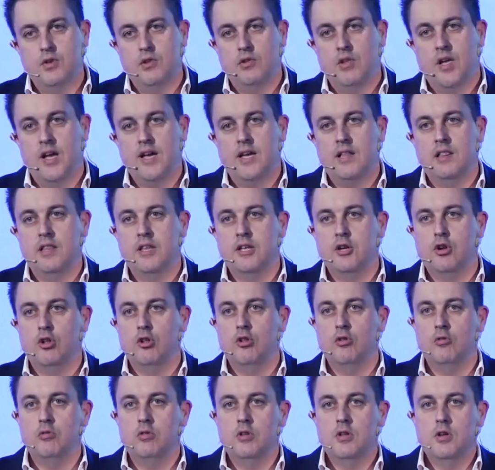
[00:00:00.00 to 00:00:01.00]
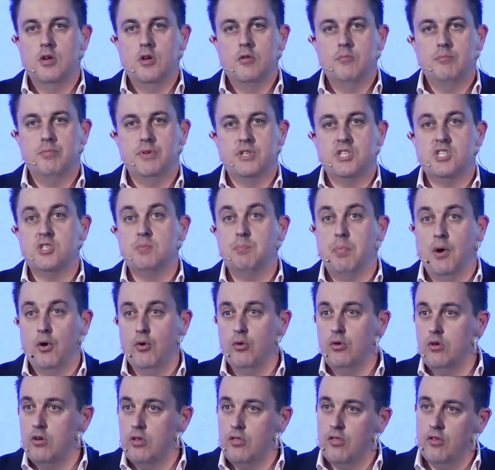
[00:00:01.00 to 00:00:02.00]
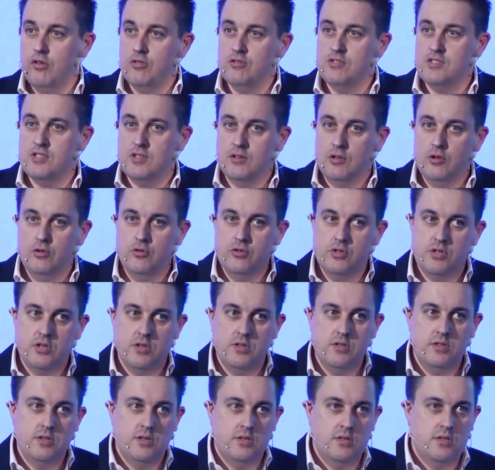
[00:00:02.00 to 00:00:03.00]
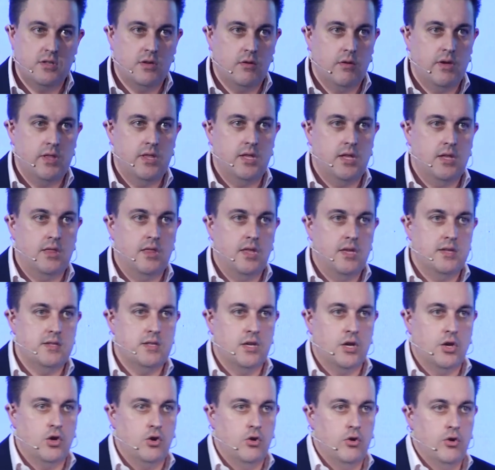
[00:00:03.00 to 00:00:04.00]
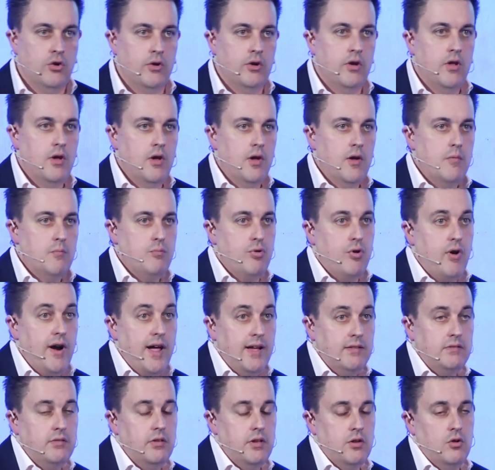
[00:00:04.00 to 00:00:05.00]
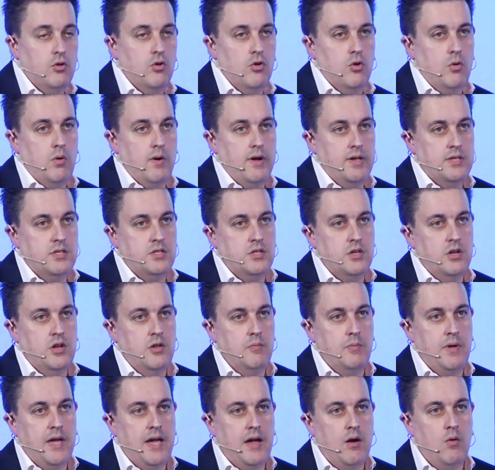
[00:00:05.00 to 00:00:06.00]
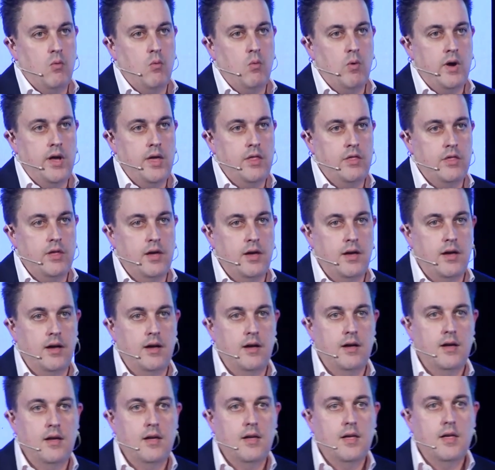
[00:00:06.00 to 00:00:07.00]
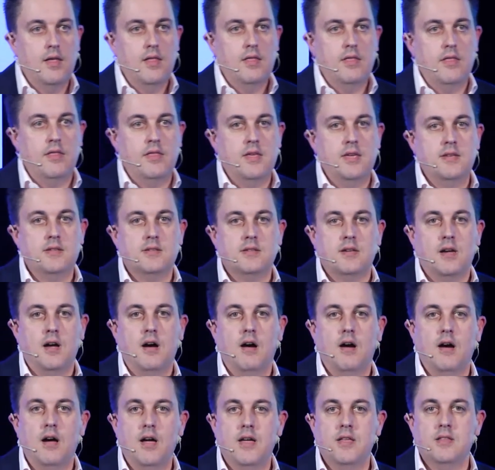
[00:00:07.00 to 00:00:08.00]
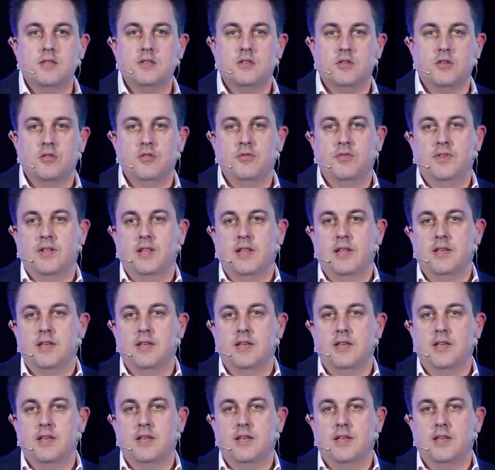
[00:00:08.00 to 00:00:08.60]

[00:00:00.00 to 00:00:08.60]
you like, a little bespoke, those solutions. And so I think there's a good practical question about whether these kinds of at